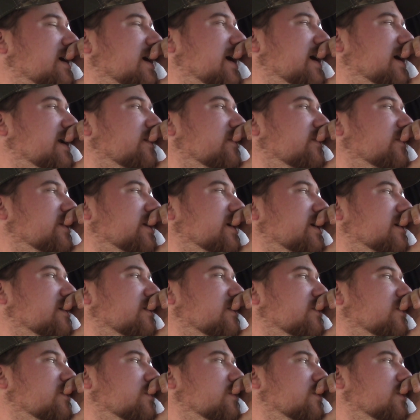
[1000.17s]
I don't
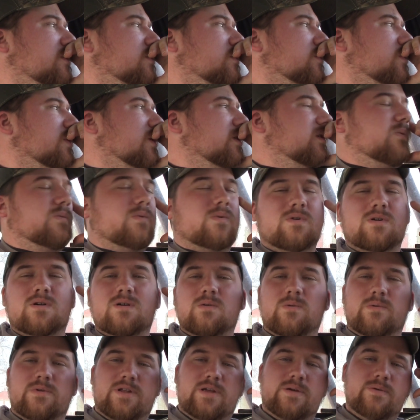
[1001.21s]
know what we're
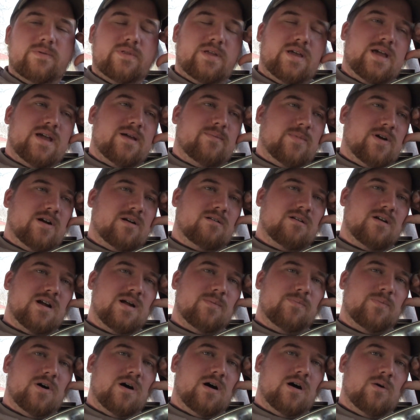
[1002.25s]
going to do with that. My
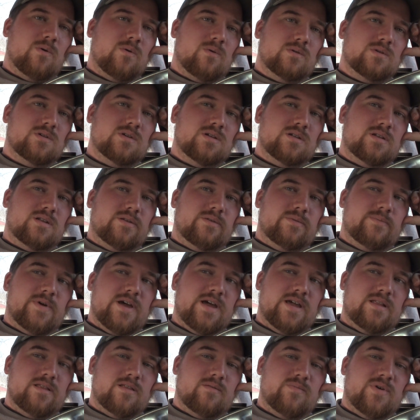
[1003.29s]
grandpa wanted to
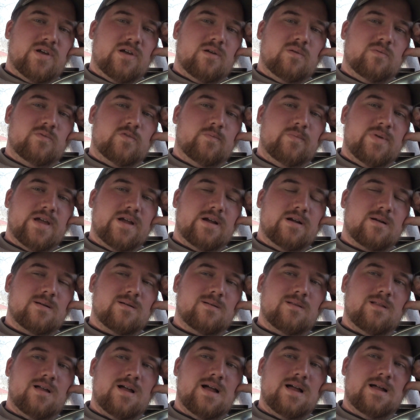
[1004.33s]
make the booms
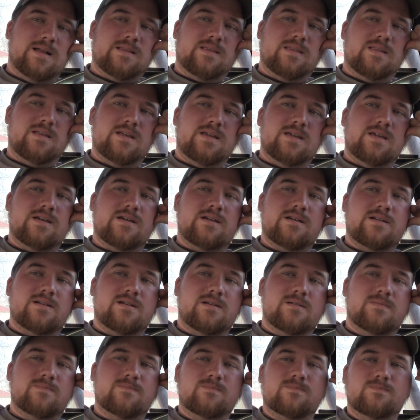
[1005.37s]
bigger like the
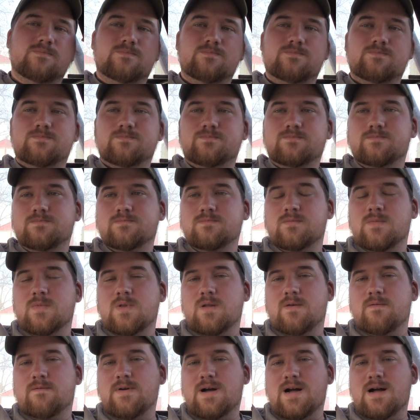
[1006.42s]
uh,
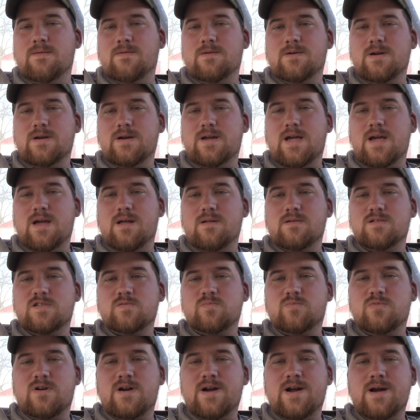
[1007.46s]
500 gallon
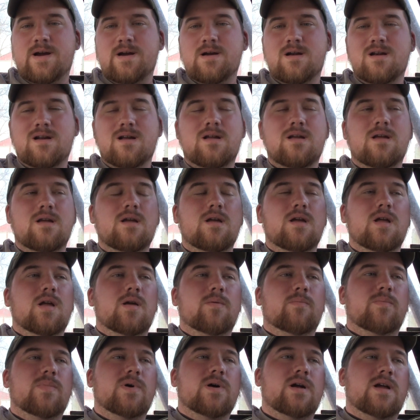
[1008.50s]
sprayer
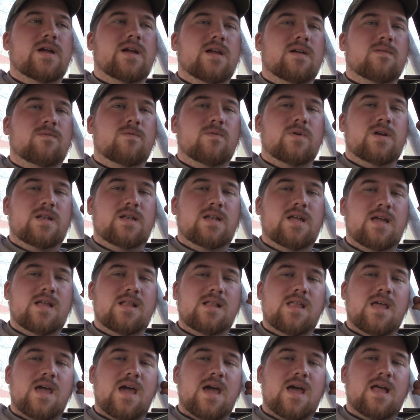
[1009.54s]
but if we
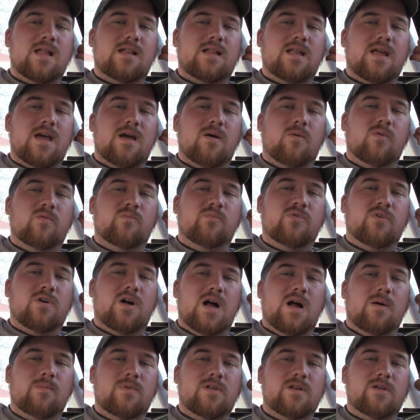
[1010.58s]
did that that would
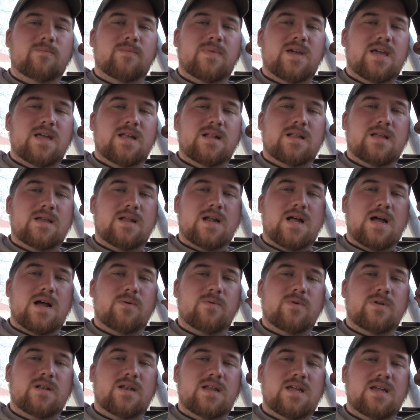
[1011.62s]
probably mean that I
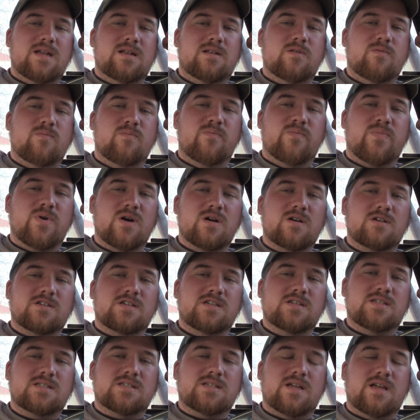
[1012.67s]
would need to
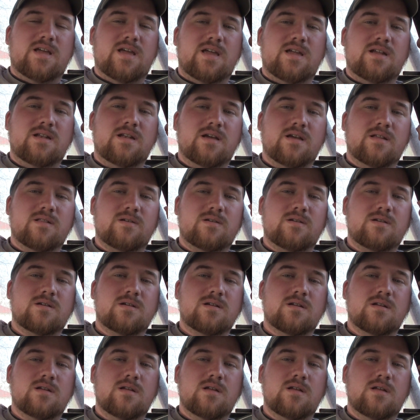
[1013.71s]
purchase another